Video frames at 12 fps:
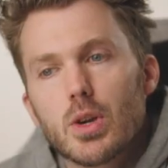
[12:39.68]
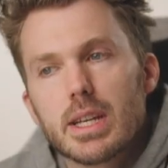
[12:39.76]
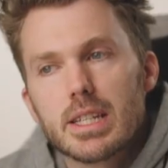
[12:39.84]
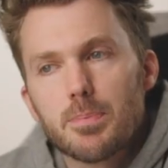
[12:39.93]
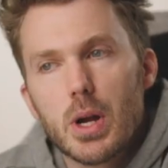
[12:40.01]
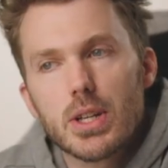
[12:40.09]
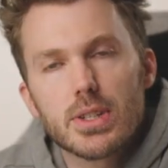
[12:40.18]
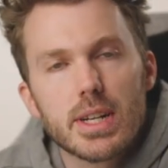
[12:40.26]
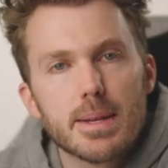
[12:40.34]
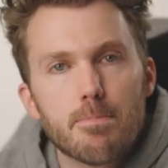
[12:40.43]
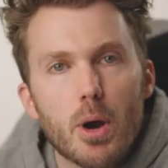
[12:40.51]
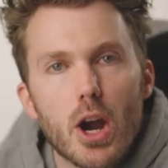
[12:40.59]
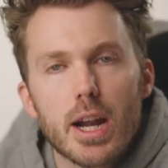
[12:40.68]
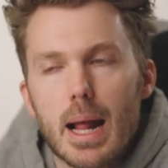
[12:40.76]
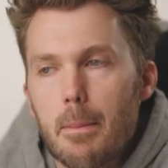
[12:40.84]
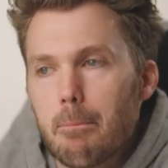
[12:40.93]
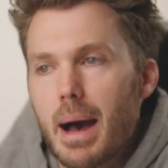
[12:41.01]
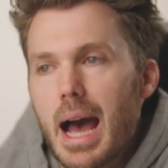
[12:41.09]
is sponsored in part
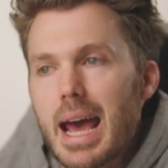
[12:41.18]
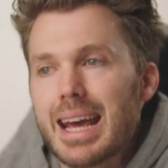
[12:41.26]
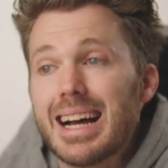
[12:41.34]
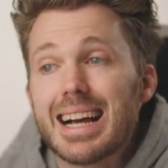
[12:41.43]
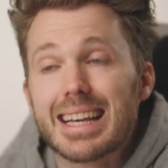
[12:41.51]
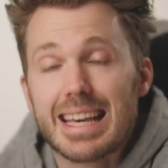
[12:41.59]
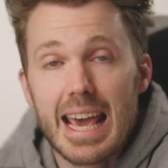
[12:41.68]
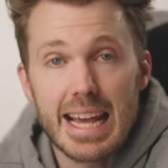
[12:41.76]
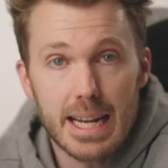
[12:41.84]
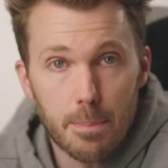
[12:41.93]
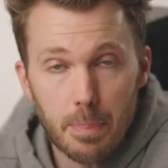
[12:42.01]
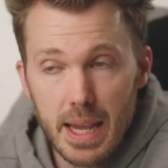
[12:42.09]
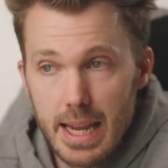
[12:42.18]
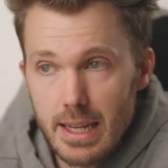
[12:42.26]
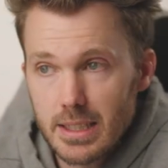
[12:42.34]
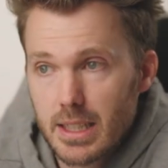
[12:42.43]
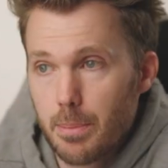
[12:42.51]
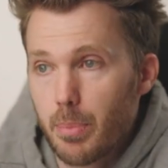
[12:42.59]
by Canopy,
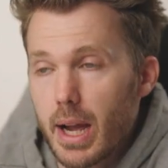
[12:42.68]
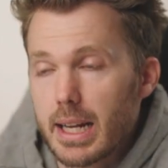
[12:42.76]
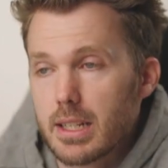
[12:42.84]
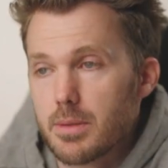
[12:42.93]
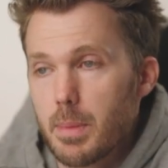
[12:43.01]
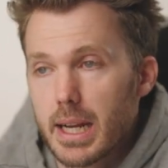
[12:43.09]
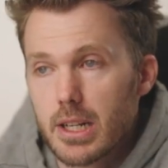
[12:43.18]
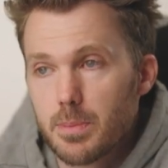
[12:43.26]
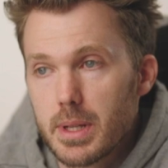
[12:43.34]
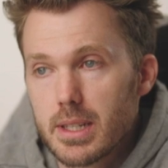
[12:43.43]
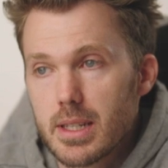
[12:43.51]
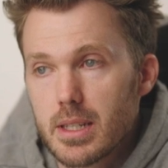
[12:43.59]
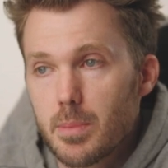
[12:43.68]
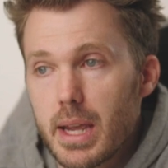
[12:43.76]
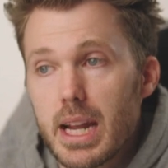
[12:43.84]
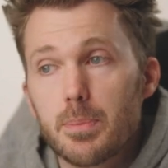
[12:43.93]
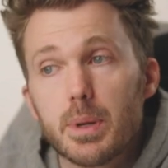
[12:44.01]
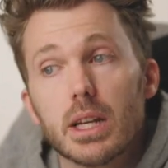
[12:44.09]
the practice management system.
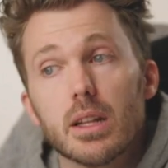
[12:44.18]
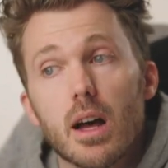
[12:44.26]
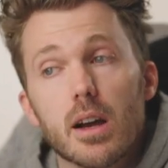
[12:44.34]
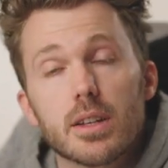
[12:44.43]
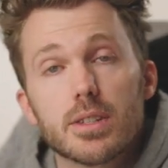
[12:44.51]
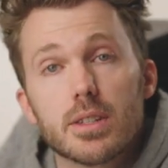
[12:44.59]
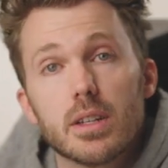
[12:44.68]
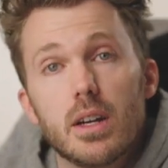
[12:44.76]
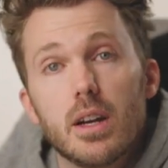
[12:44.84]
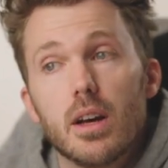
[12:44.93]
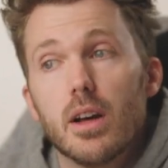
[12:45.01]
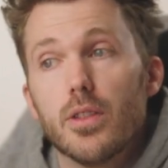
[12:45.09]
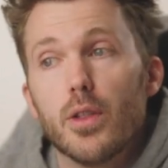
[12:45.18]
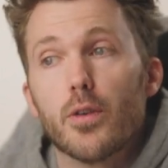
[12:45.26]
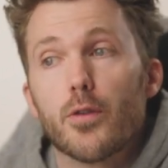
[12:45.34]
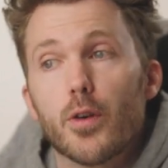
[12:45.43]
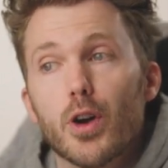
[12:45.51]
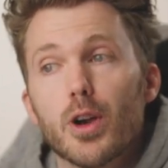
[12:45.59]
Canopy unlocks the
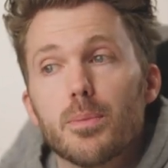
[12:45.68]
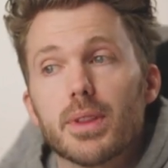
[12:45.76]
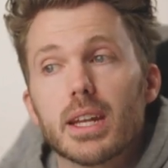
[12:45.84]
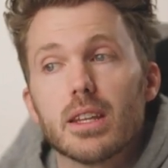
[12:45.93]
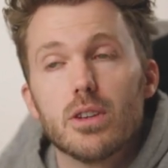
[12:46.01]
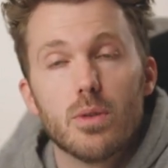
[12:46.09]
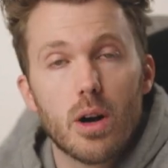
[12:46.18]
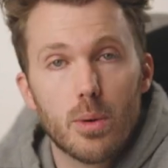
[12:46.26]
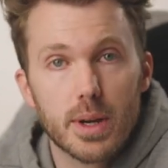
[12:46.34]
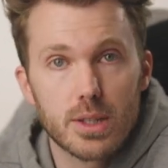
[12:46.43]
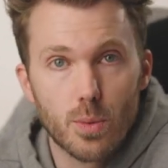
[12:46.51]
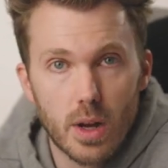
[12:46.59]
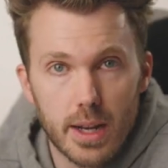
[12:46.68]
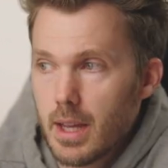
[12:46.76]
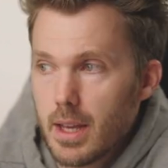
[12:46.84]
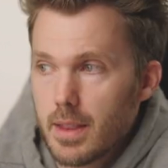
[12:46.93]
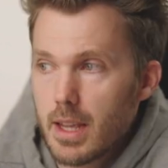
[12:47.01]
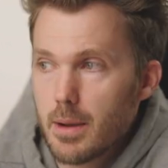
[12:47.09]
firm that you always wanted.
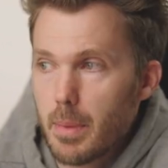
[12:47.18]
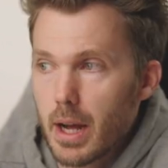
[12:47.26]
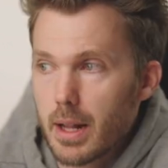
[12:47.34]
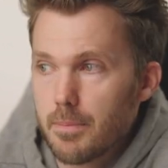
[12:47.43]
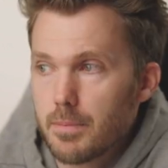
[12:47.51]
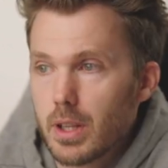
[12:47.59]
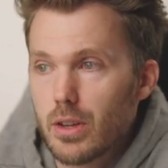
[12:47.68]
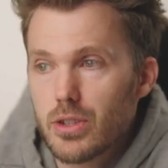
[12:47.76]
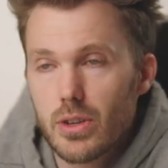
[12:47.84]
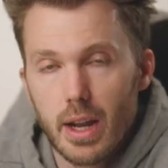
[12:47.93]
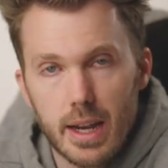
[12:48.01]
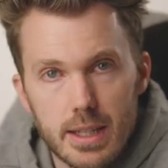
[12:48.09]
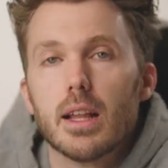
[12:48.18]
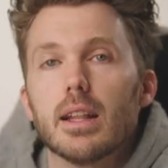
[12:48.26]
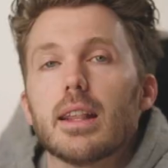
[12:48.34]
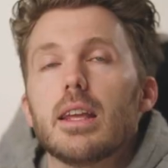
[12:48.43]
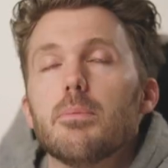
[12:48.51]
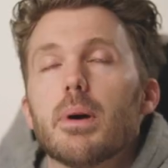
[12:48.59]
Think about it. Close your eyes,
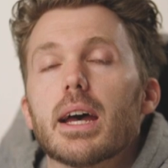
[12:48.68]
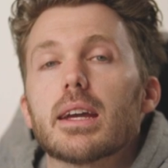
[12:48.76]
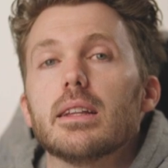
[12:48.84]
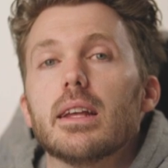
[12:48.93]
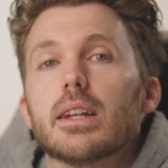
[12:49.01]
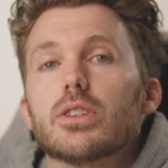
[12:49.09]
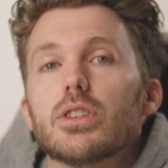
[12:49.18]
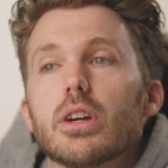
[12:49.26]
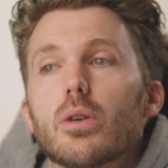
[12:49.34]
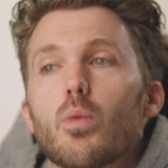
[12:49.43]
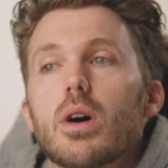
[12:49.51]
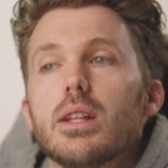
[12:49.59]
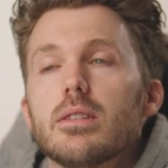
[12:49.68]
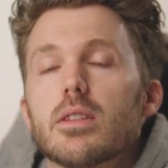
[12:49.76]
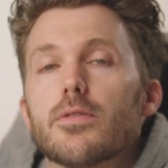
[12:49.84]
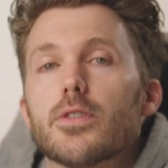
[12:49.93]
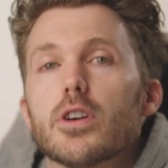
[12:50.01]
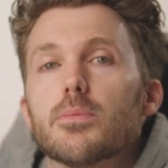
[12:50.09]
lean back in that chair. What is the
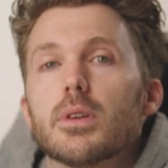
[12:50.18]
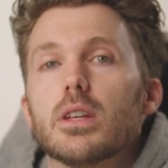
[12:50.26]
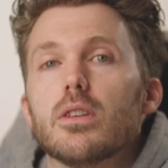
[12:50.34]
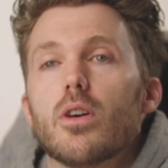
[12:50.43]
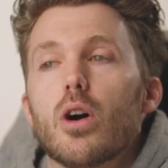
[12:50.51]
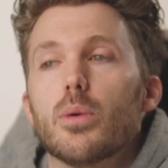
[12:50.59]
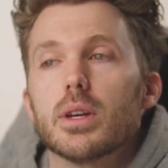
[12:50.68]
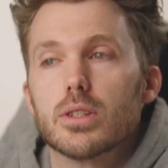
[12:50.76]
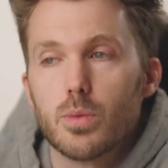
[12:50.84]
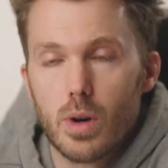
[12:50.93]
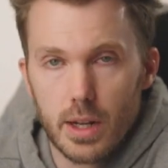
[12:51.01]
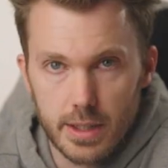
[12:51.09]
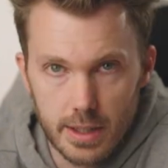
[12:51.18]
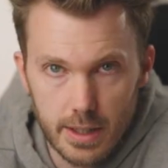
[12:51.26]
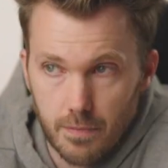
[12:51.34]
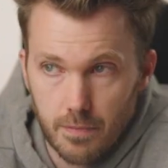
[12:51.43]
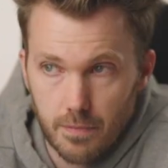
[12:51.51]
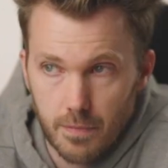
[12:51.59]
firm that you always wanted?
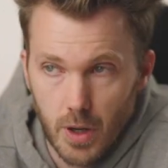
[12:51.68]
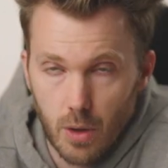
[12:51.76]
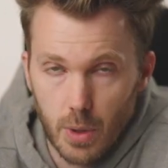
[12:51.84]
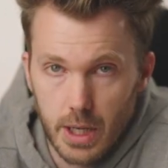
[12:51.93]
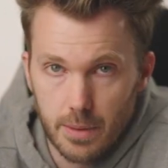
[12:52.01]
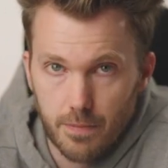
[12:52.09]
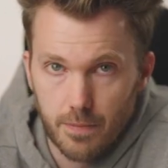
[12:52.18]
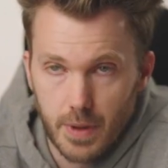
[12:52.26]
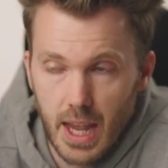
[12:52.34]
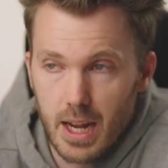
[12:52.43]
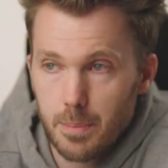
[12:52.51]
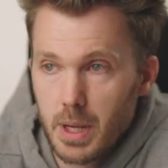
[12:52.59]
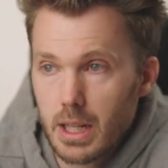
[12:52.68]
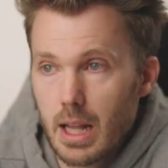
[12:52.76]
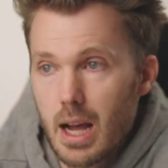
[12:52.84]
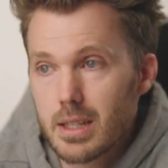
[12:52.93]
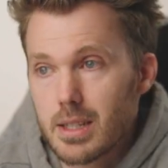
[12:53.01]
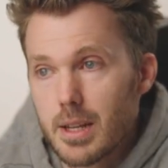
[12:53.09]
Oh, wait. Canopy
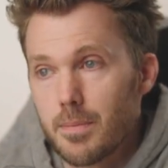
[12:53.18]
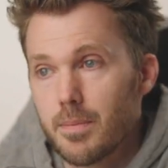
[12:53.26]
unlocks it.